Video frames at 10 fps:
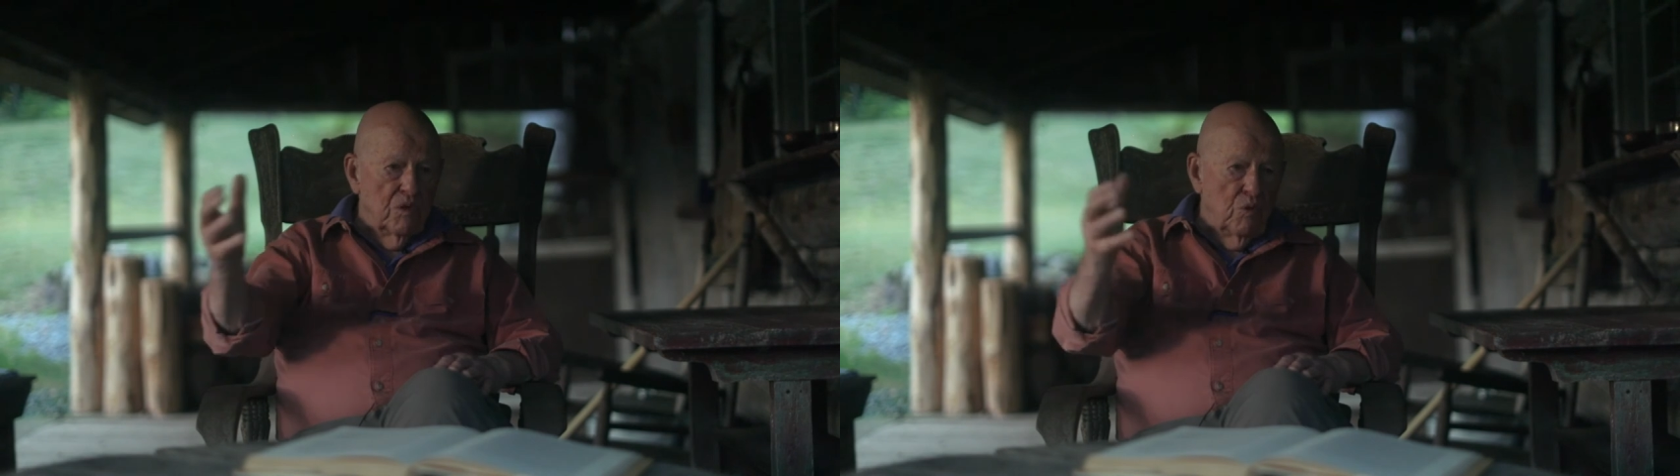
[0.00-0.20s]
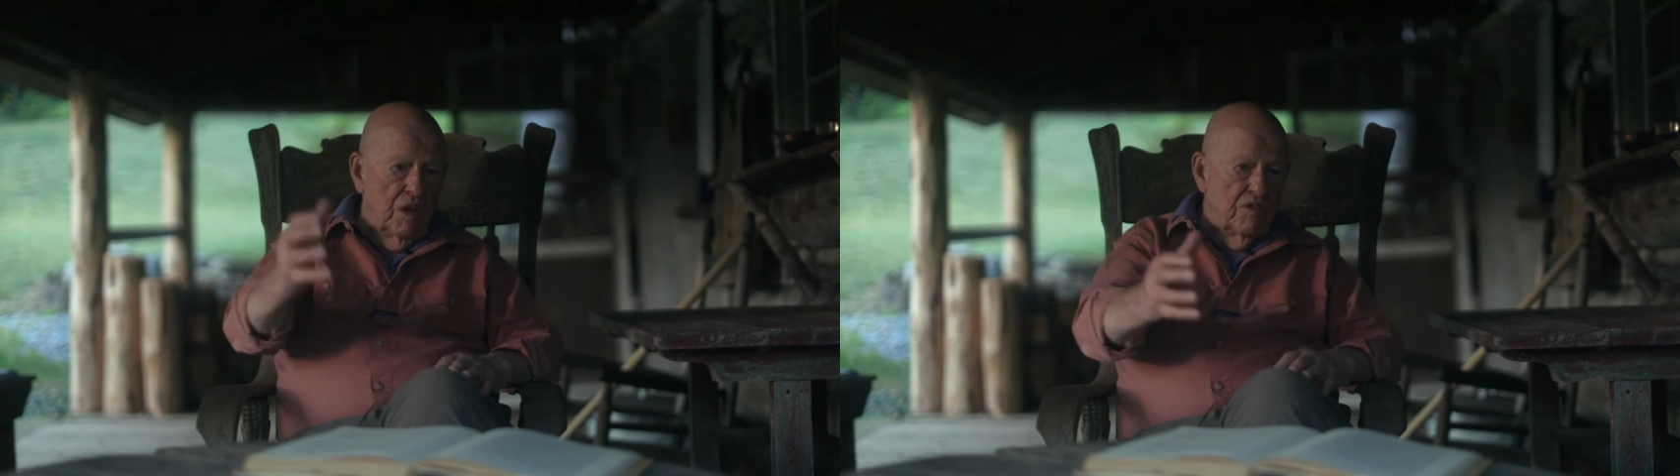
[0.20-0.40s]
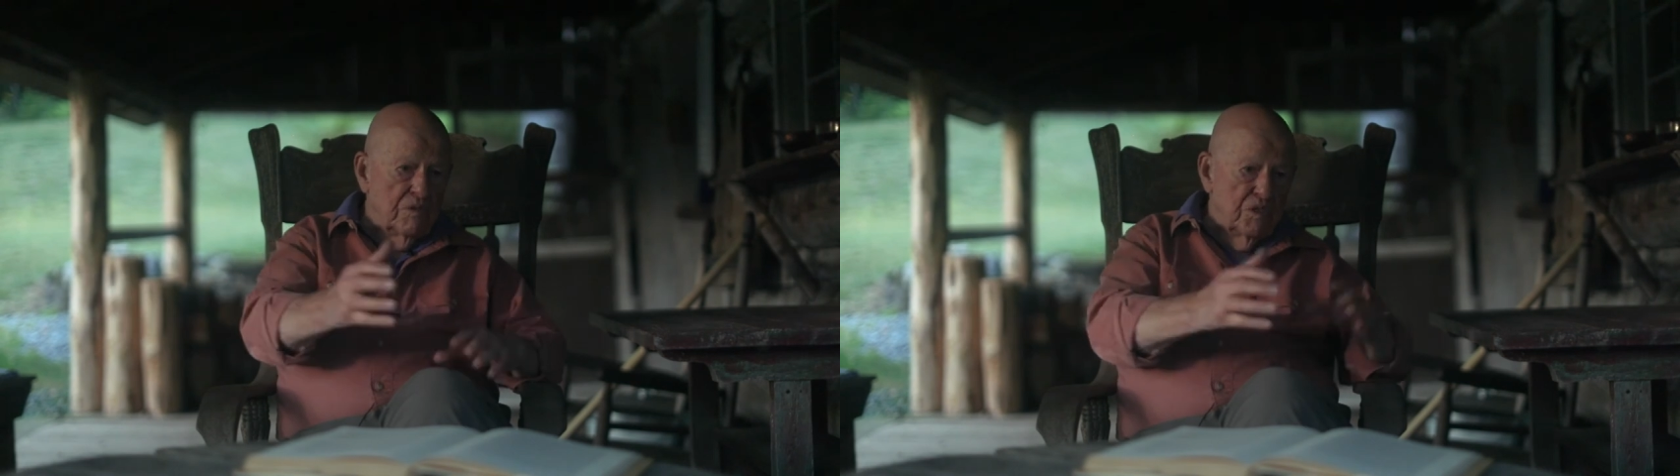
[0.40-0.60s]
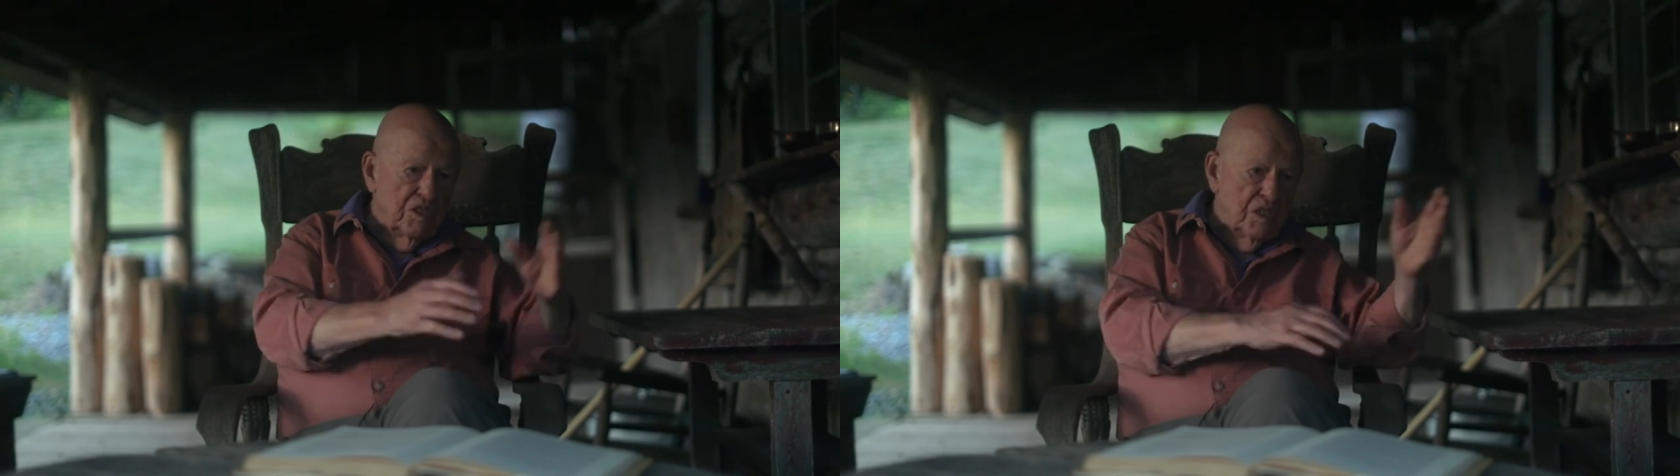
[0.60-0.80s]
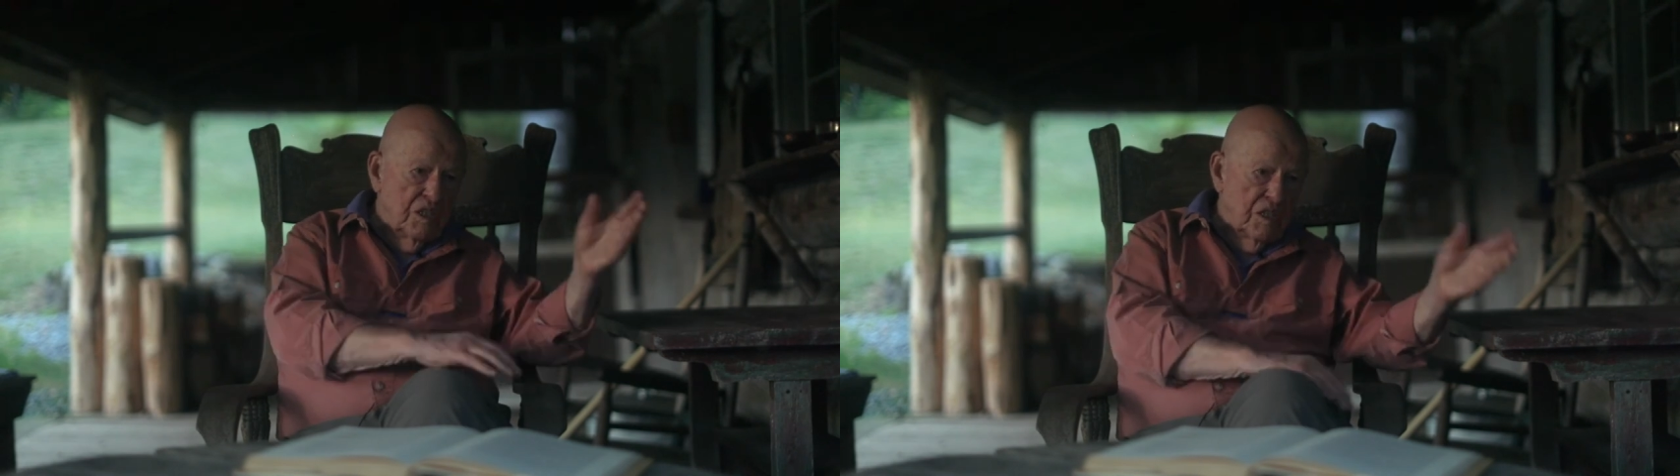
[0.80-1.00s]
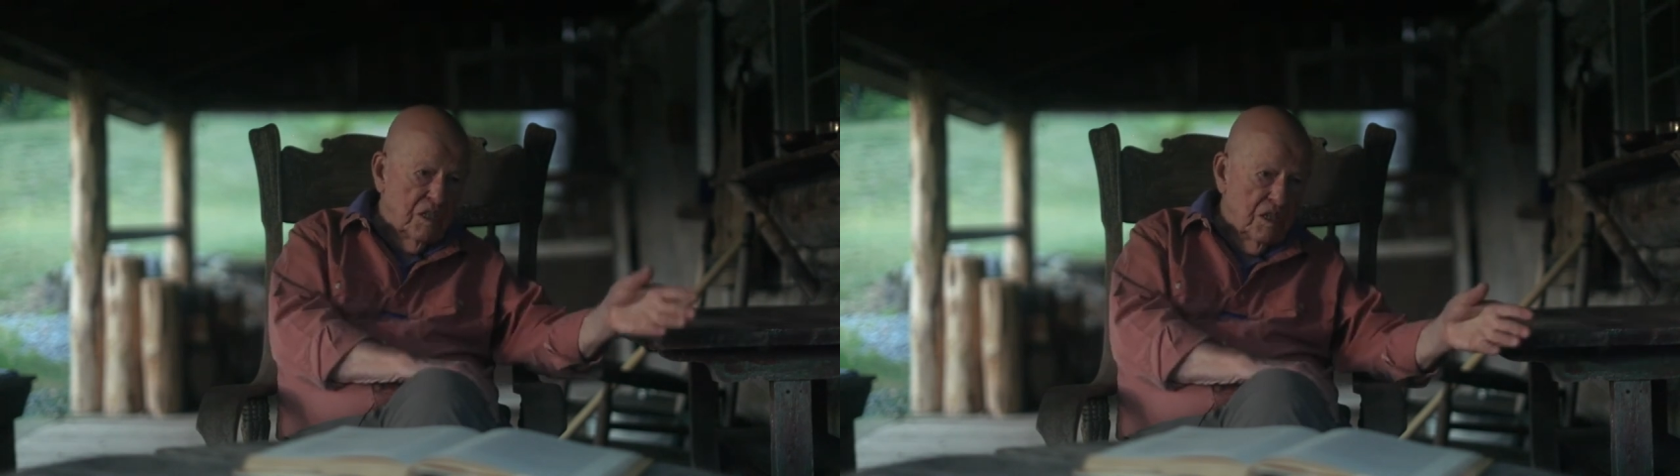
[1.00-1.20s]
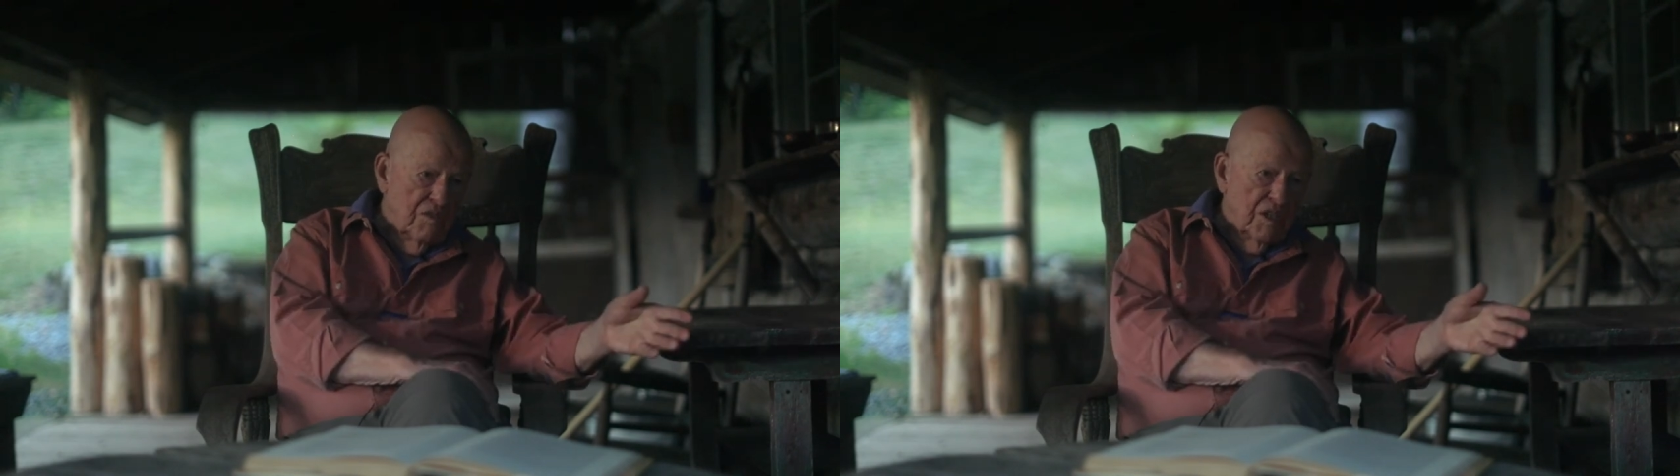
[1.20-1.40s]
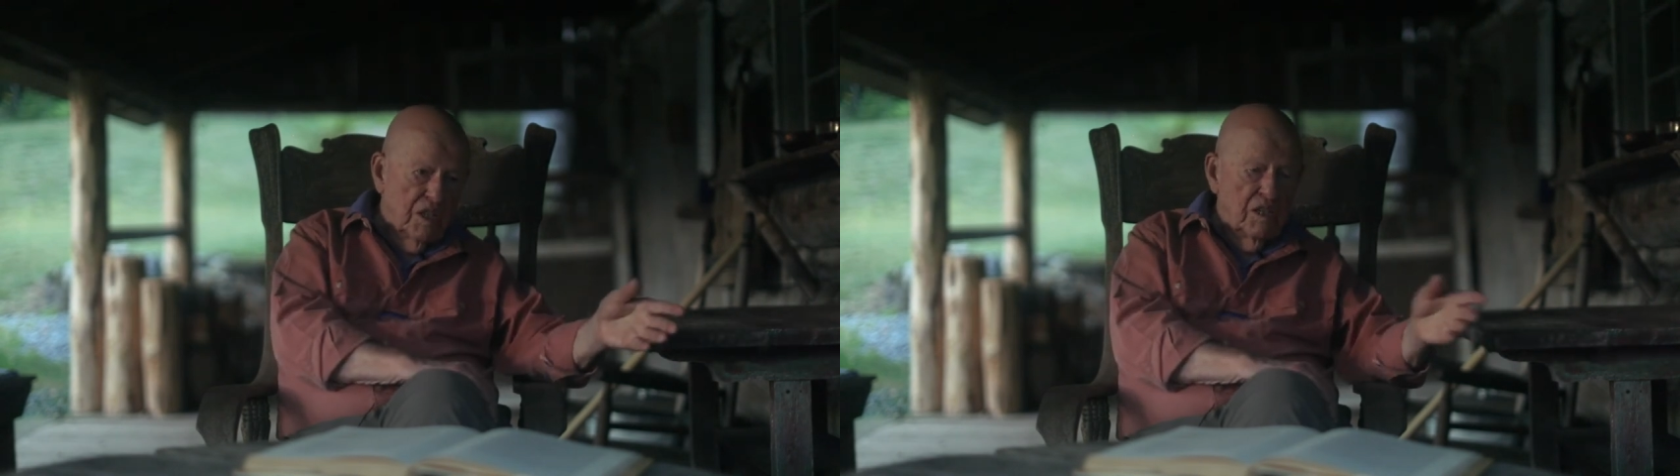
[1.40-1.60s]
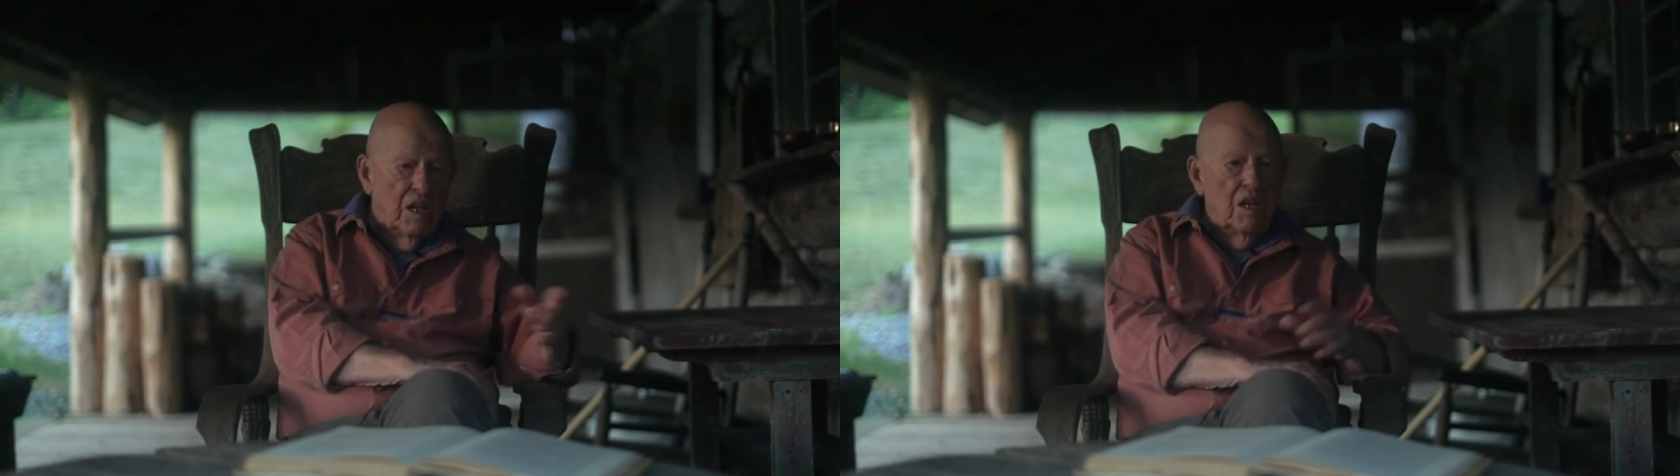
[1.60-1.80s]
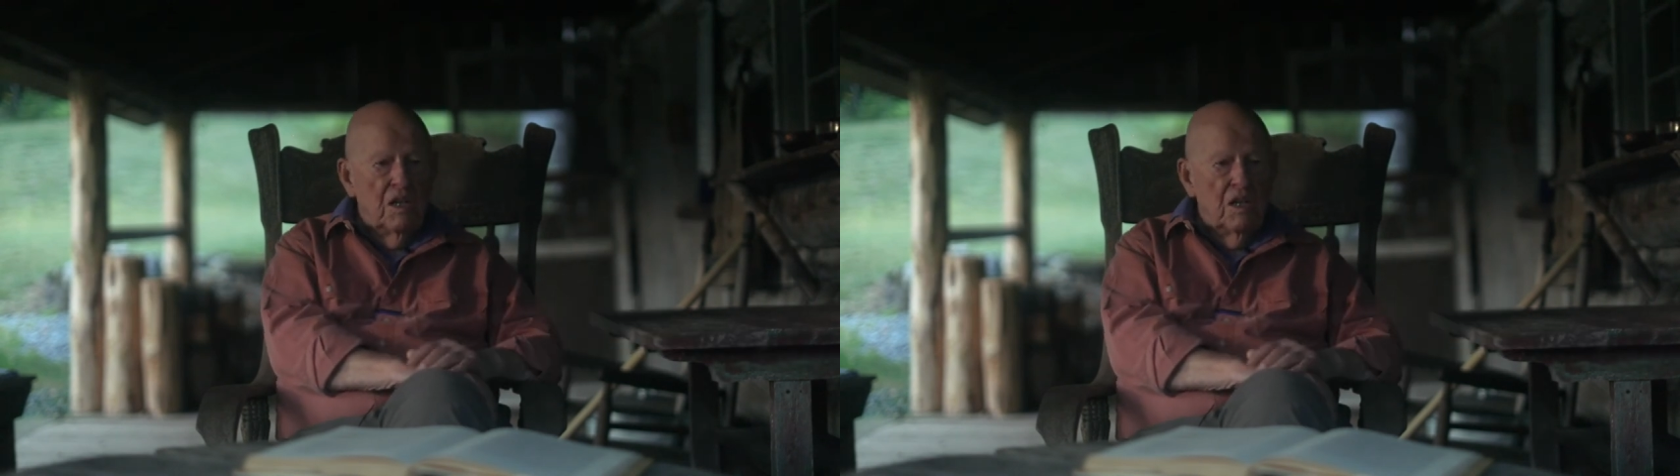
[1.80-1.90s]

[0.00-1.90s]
away from the city and giving it